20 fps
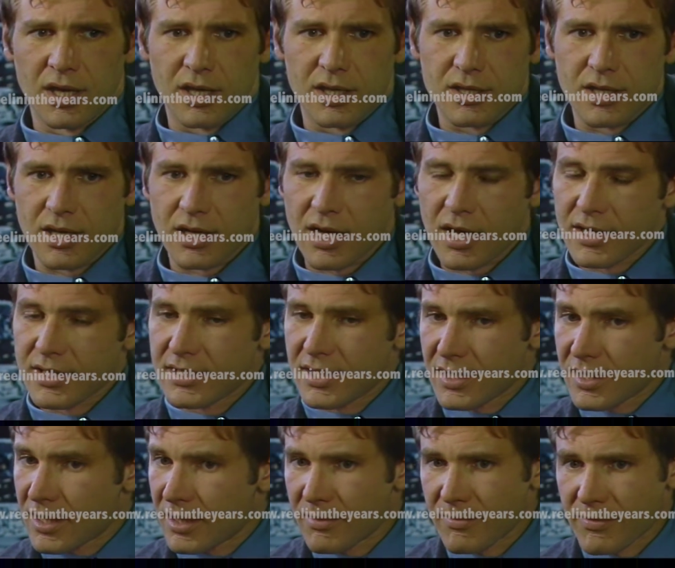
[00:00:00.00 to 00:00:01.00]
And I
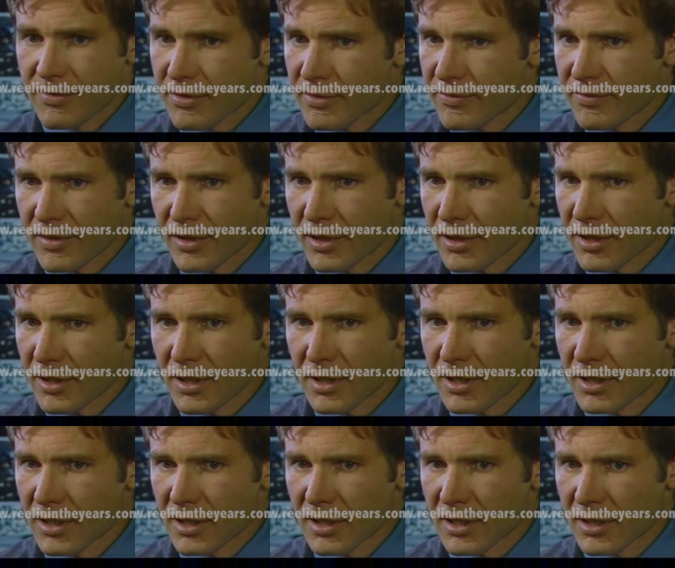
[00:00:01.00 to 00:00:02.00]
did them for
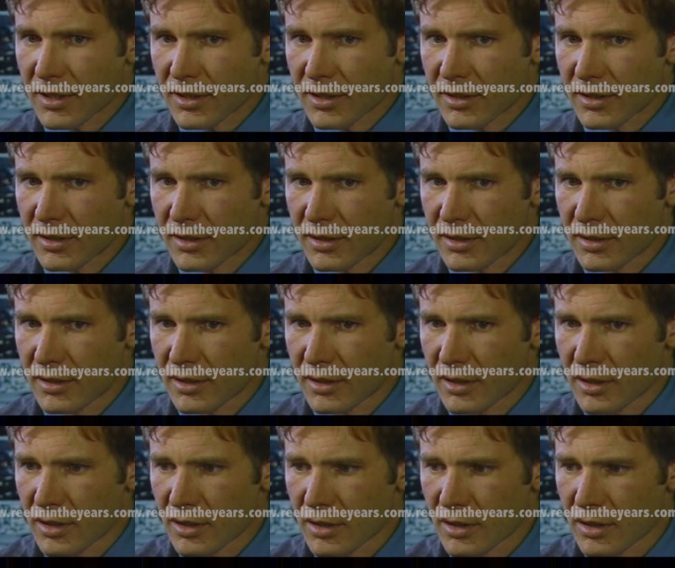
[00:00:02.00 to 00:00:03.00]
very, uh,
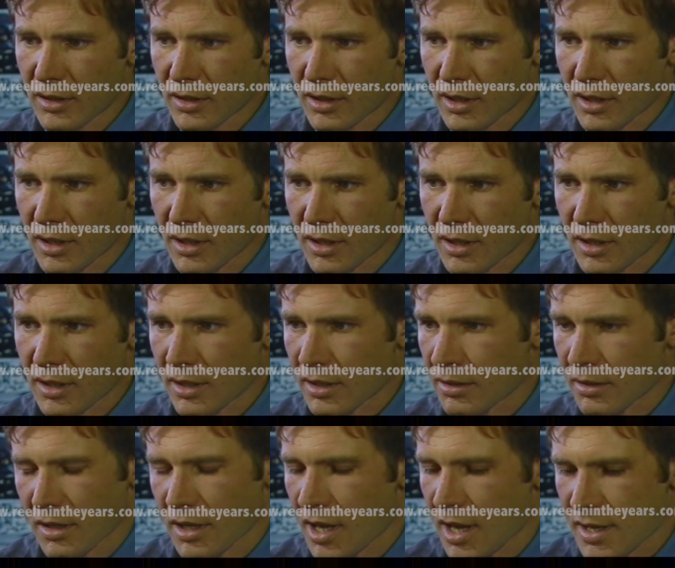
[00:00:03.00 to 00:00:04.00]
uh,
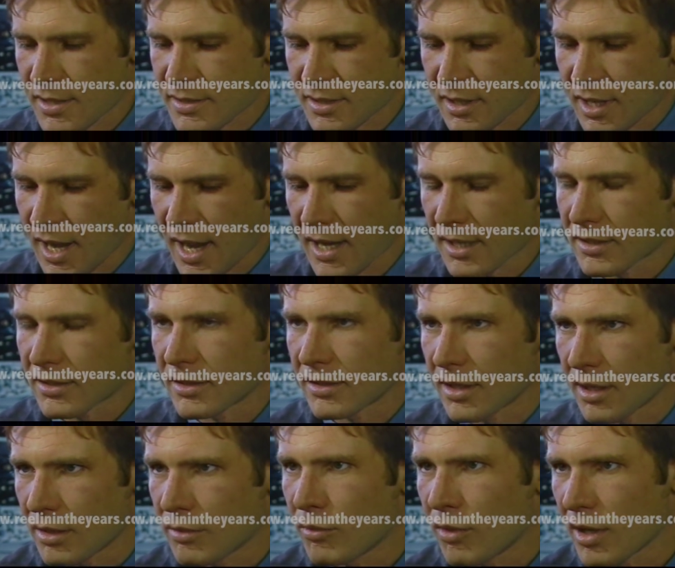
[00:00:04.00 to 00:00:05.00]
as an actor,
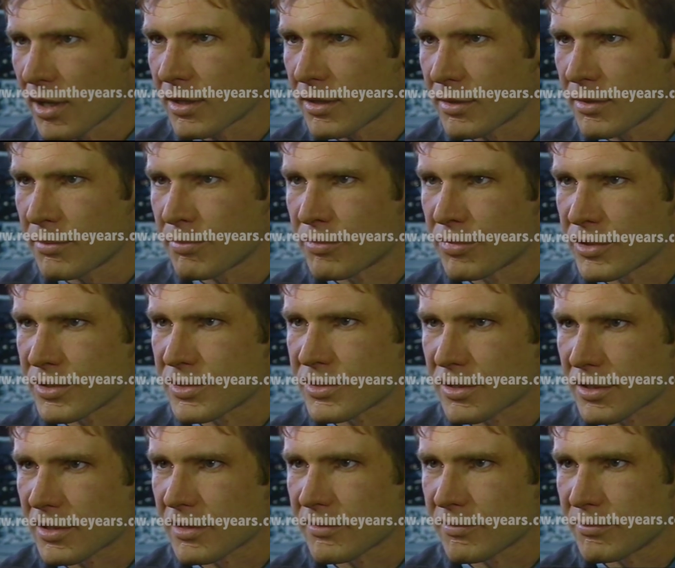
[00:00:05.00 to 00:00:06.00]
I wanted to
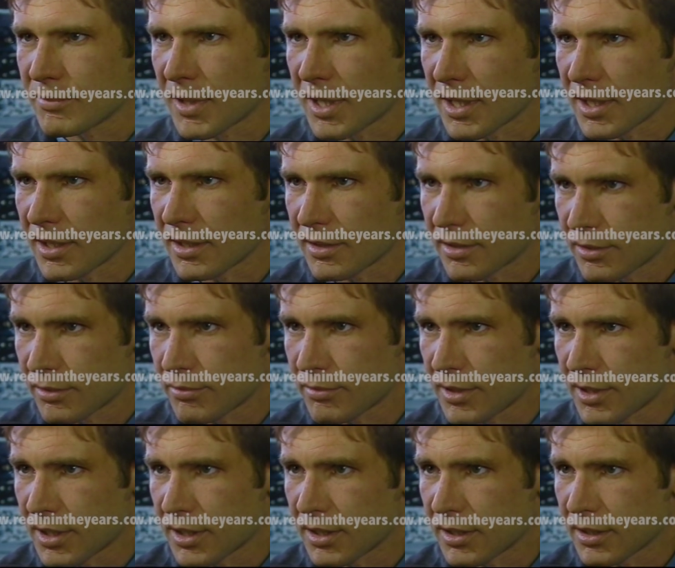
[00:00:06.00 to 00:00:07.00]
preserve my
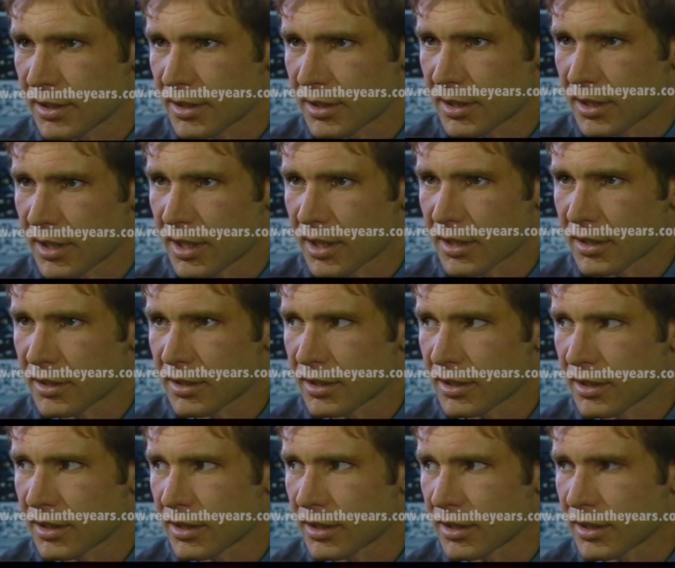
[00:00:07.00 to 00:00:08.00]
career. And
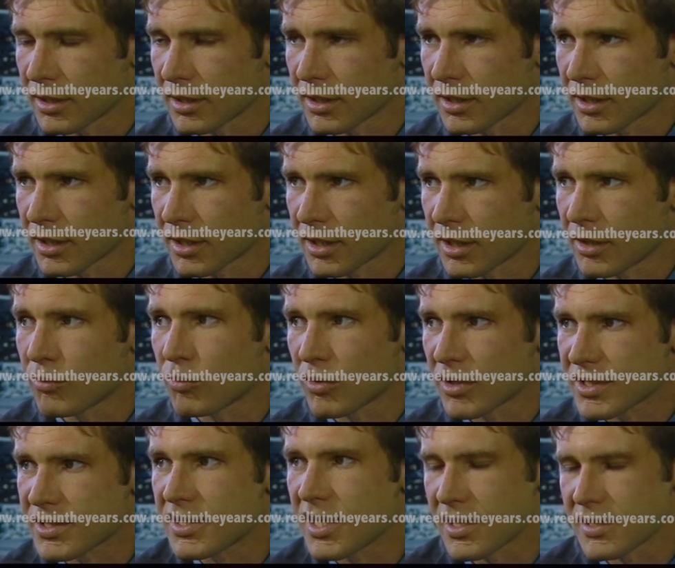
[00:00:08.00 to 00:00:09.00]
uh, it
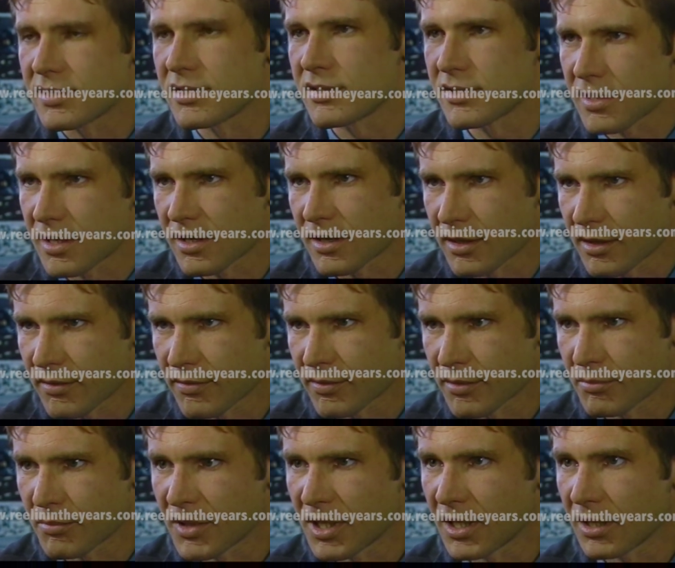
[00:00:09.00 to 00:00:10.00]
was necessary
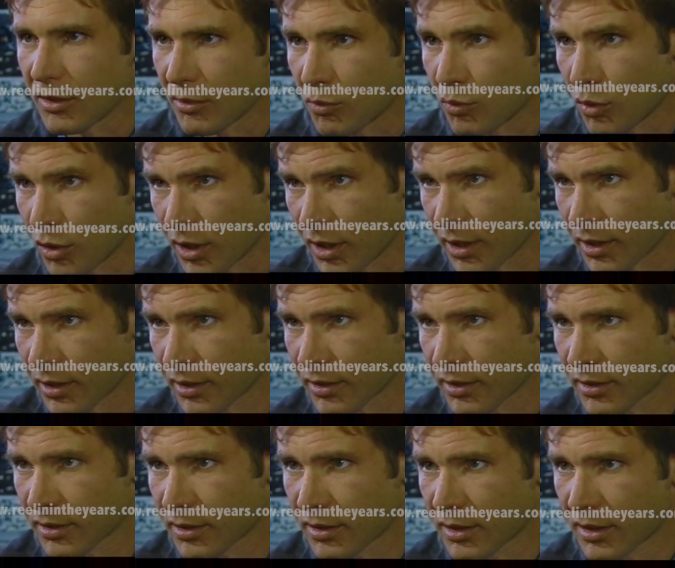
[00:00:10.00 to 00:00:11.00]
for me to work
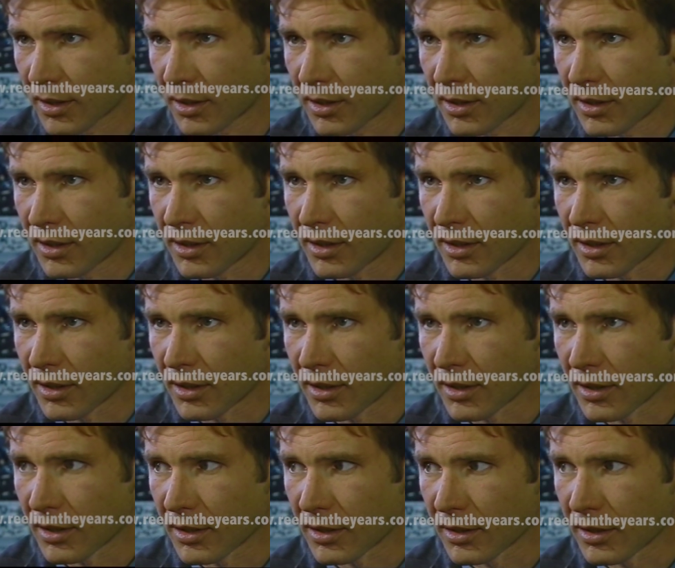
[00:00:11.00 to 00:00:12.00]

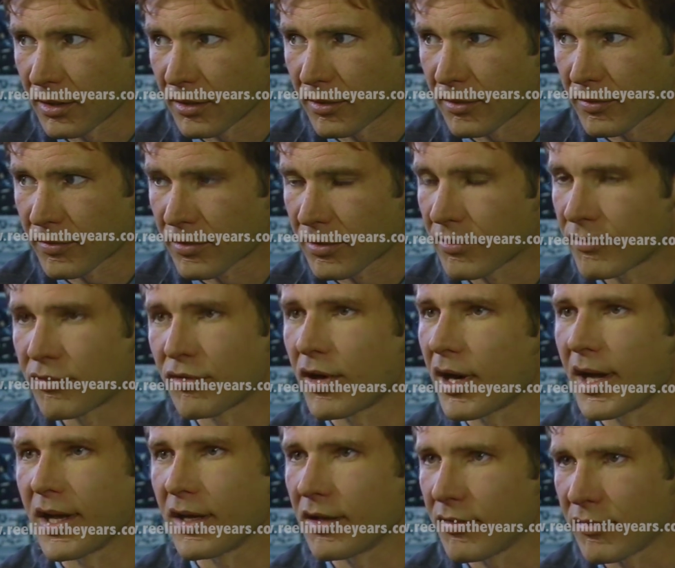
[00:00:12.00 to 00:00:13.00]
uh, for a
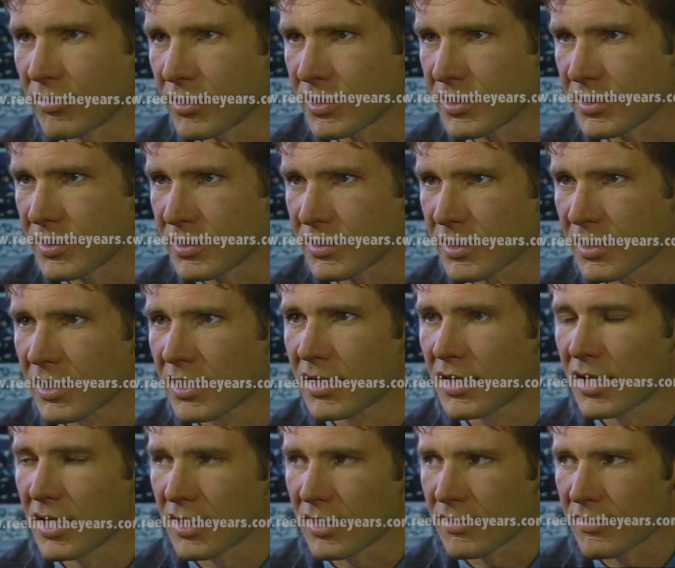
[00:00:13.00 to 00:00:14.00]
variety of reasons.
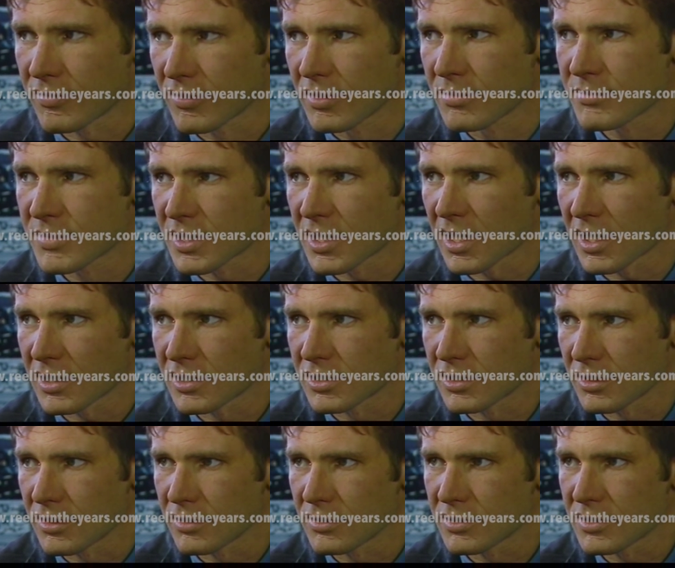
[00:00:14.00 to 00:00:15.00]
And the films that I
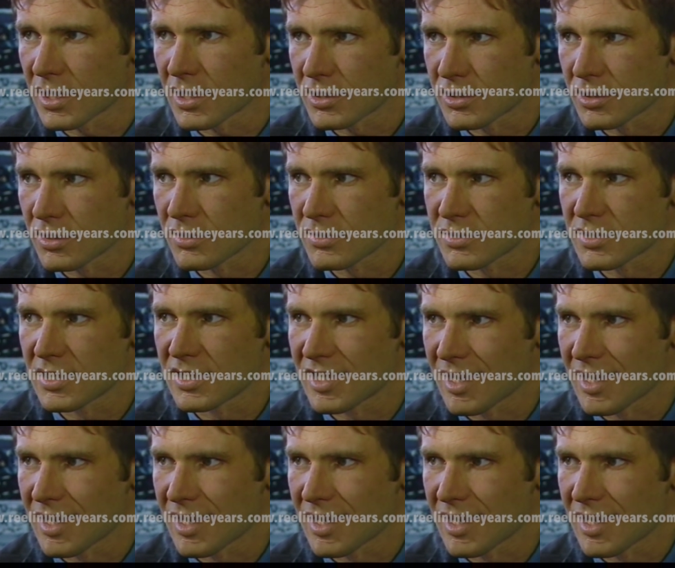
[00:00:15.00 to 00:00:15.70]
chose, I chose to